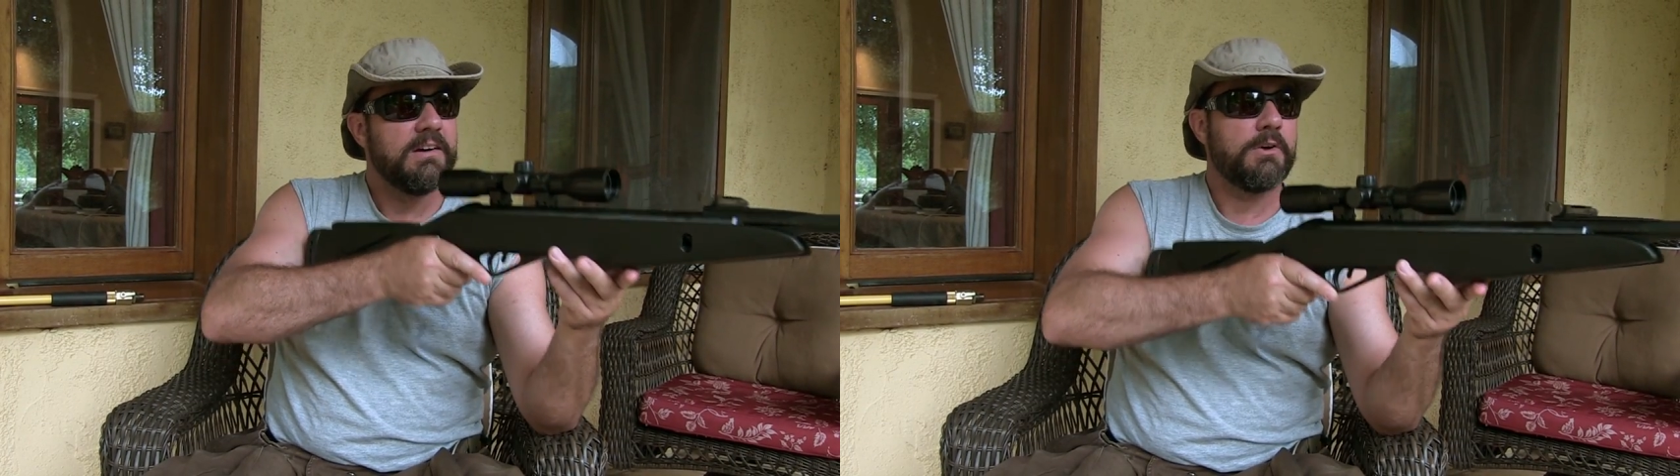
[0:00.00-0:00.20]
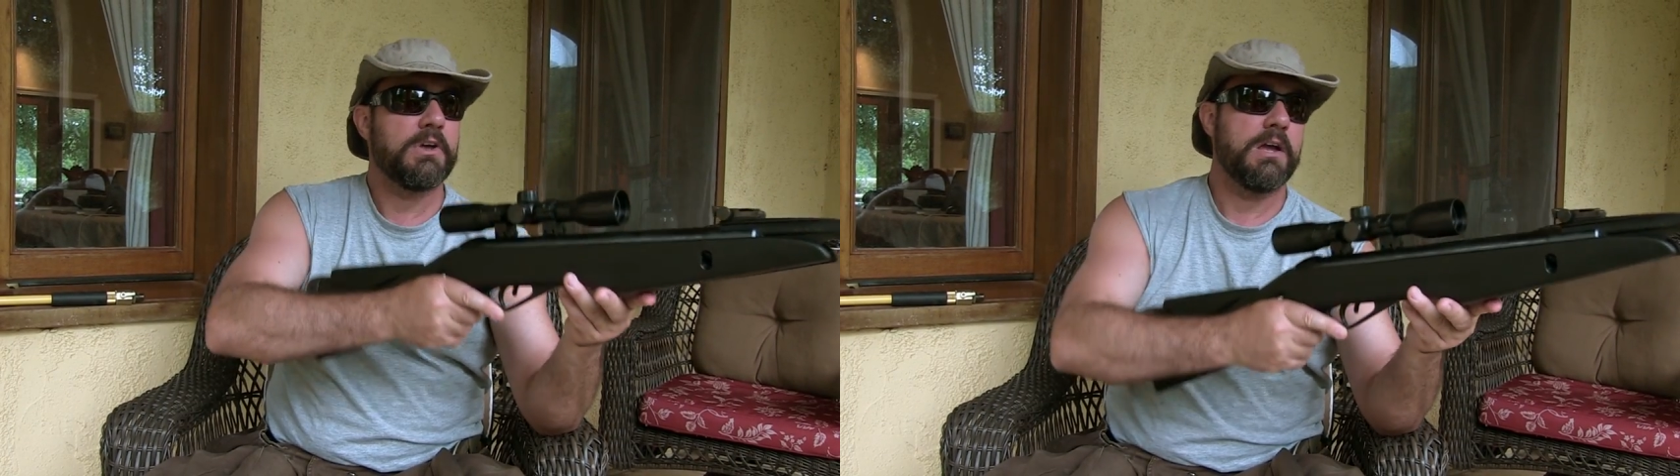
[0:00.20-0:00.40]

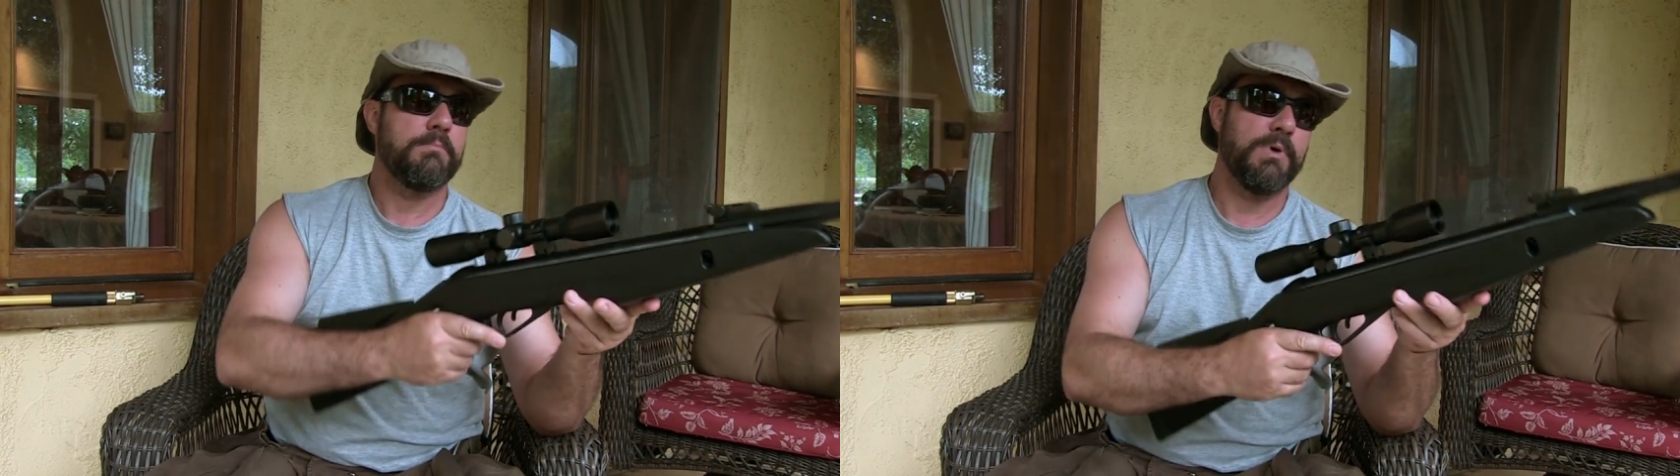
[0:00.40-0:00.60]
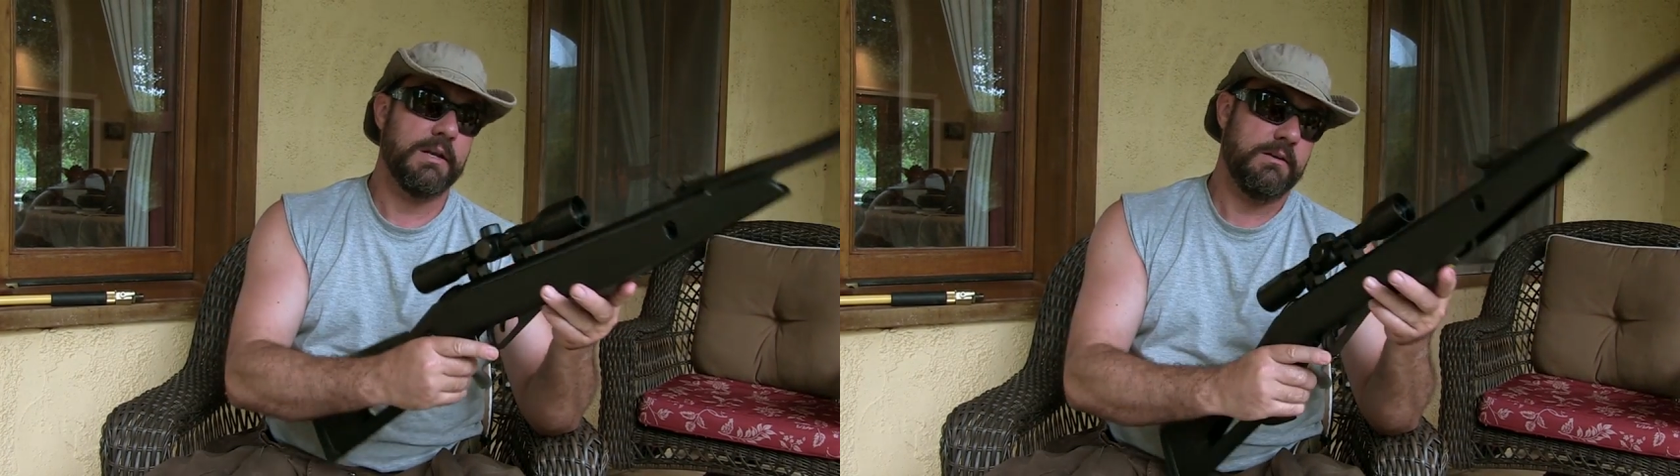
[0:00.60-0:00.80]
Okay,
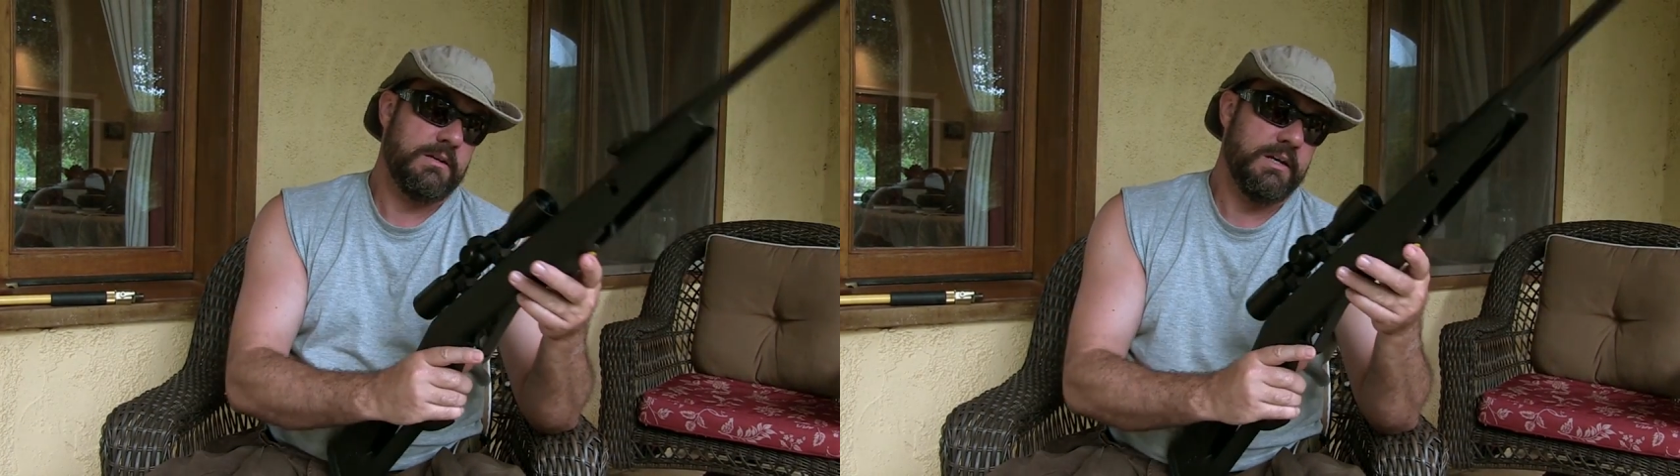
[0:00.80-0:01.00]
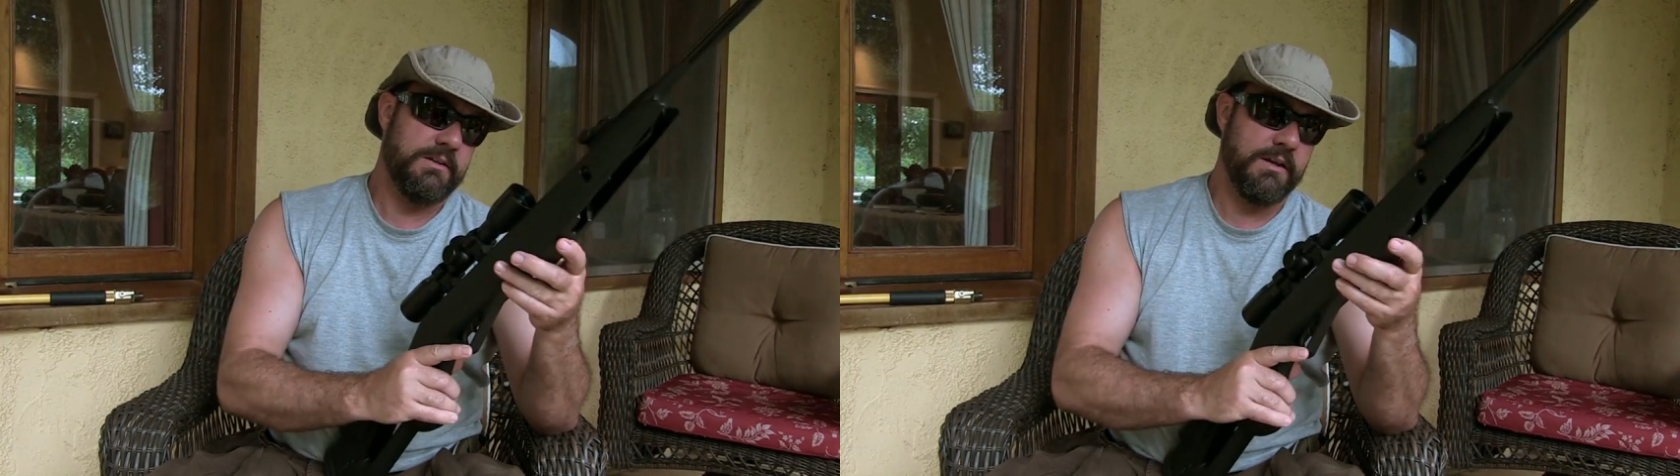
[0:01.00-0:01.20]
but
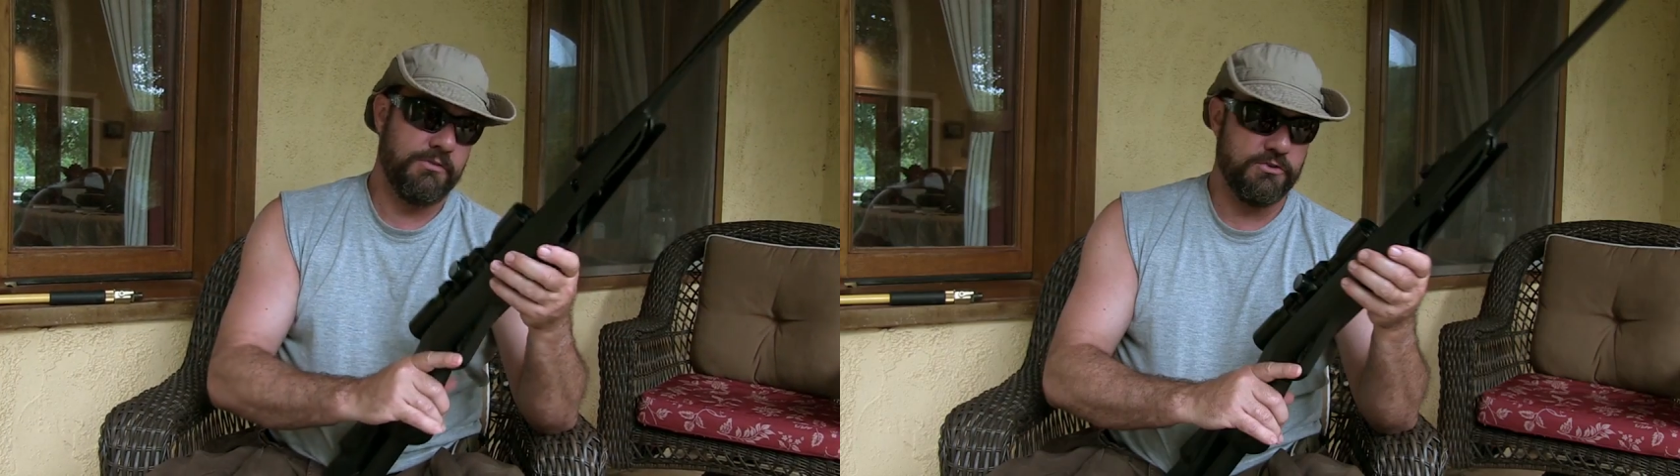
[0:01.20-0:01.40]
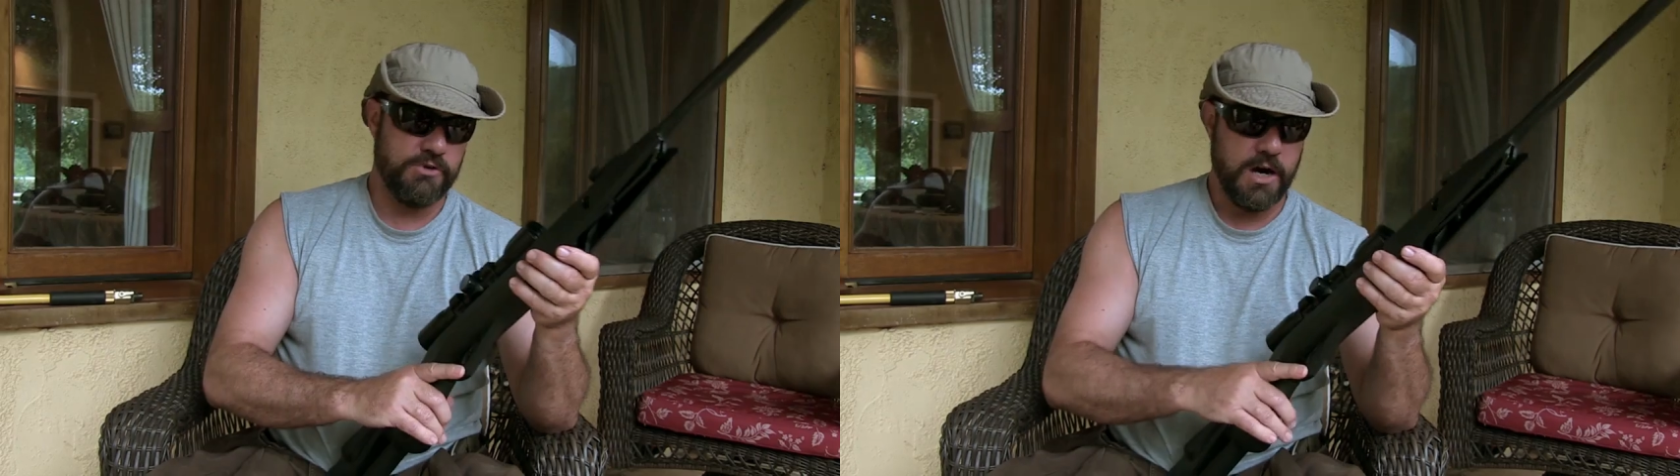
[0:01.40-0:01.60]
it
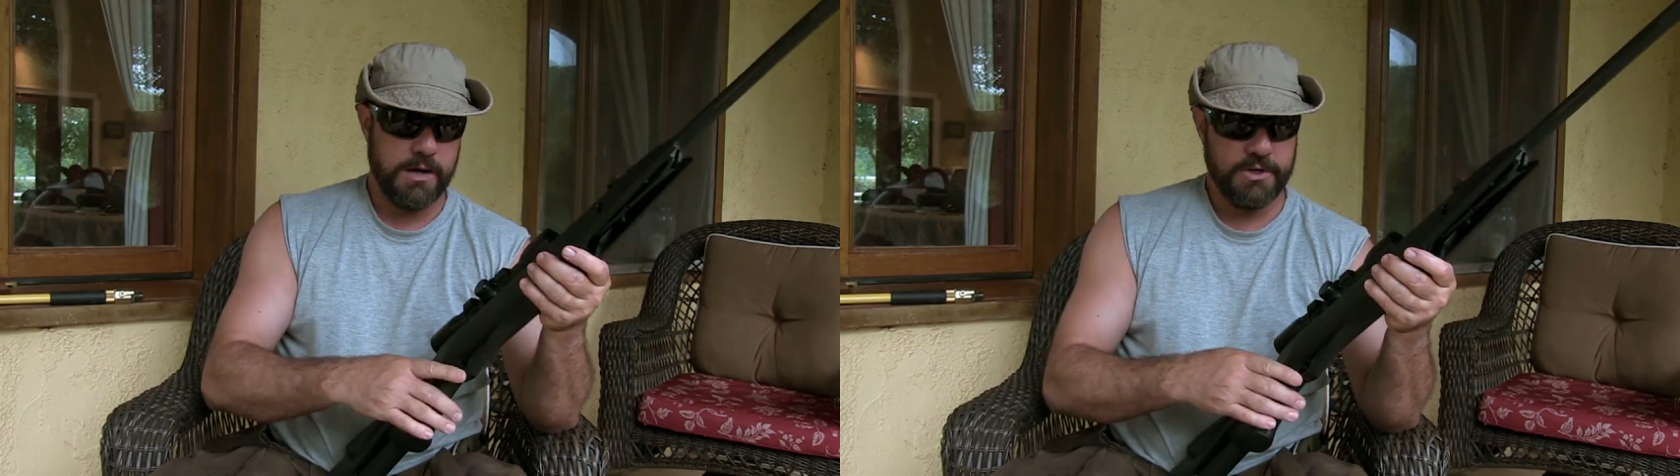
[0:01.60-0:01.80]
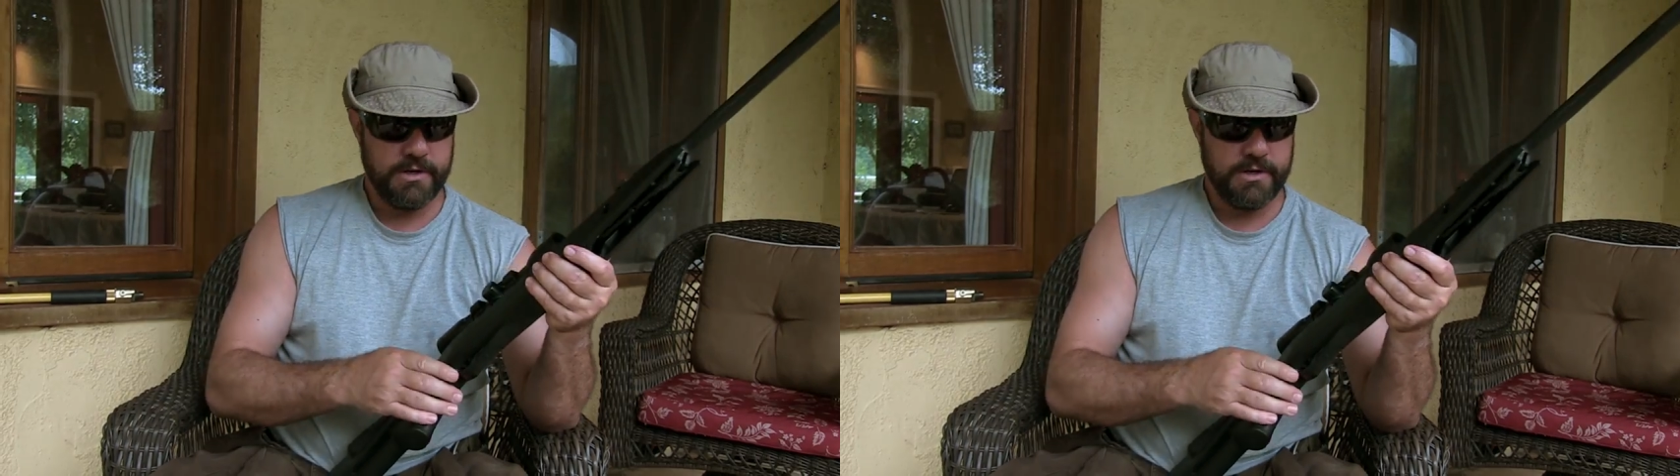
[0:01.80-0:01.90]
does the job.